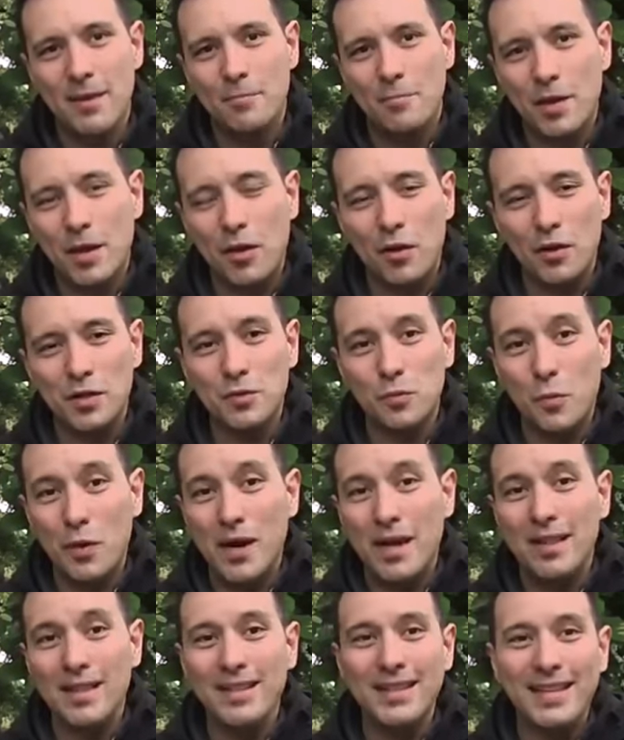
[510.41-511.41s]
because,
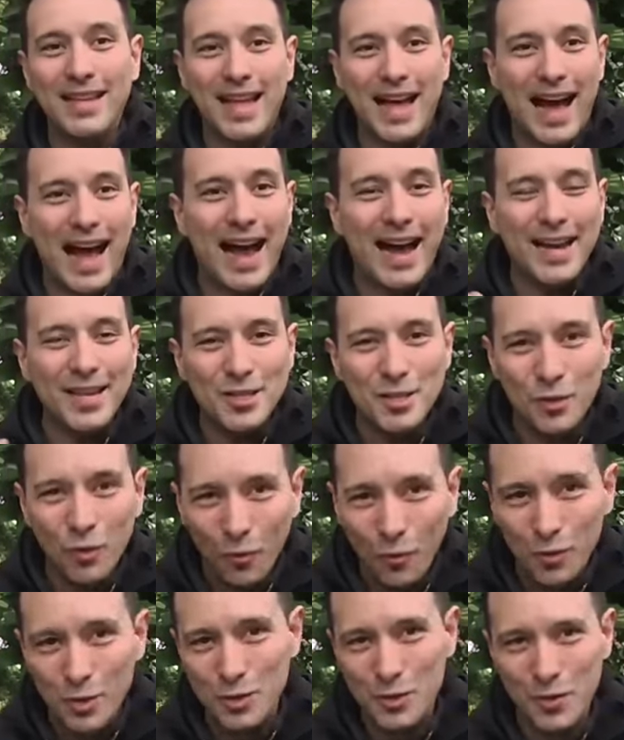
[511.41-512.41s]
well, I
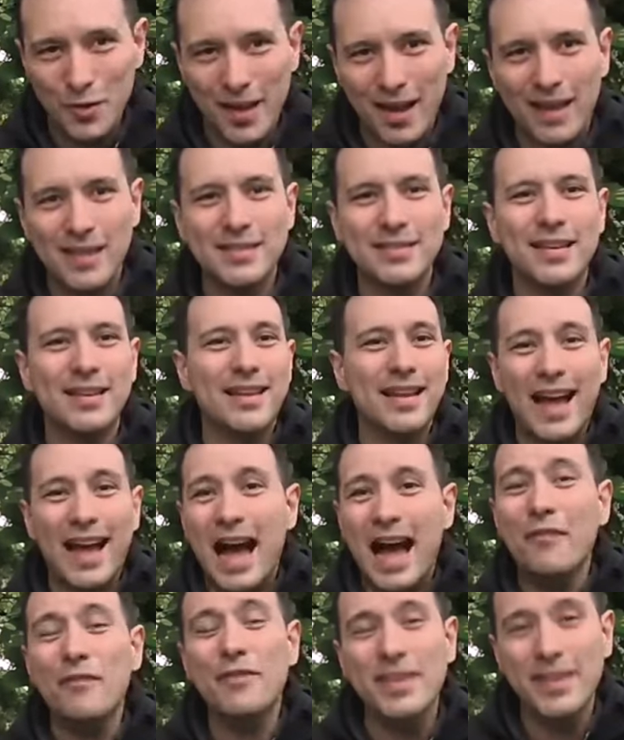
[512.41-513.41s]
told you guys that like a
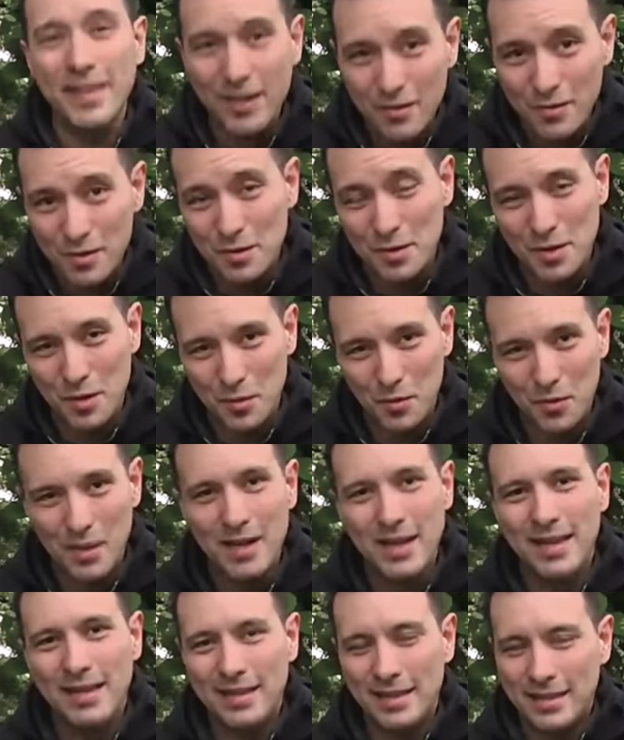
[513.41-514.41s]
half a year ago
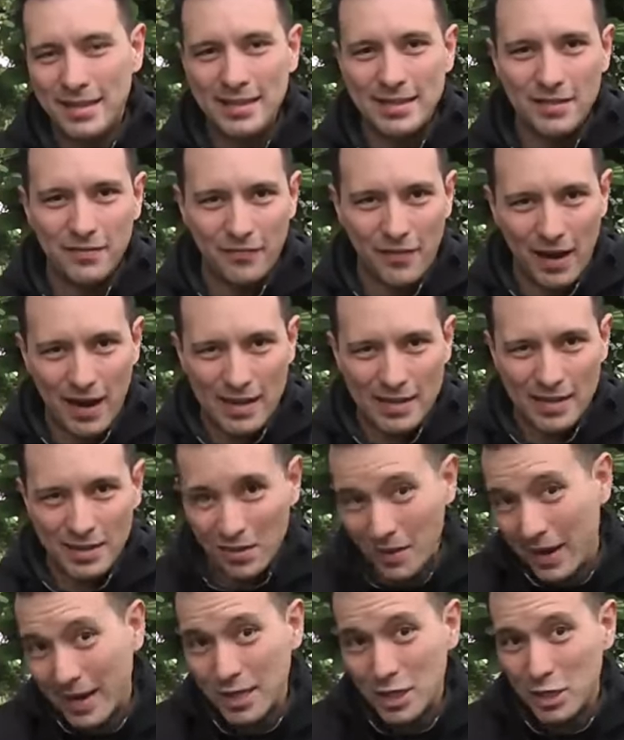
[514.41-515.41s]
that these devices
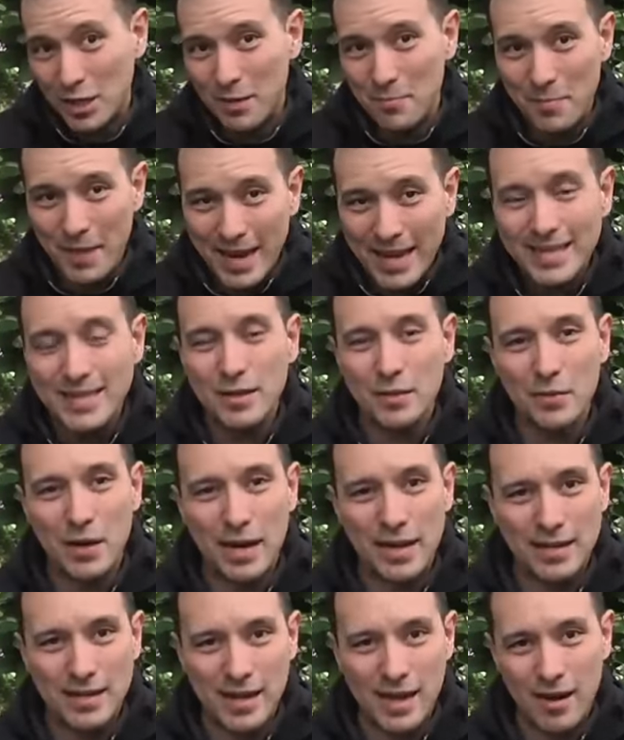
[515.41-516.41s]
are actually amazing
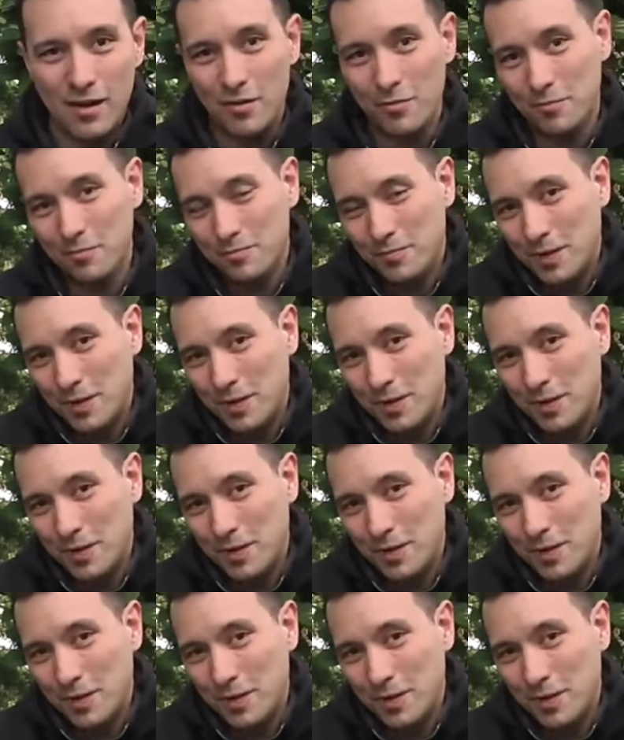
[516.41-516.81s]
right now.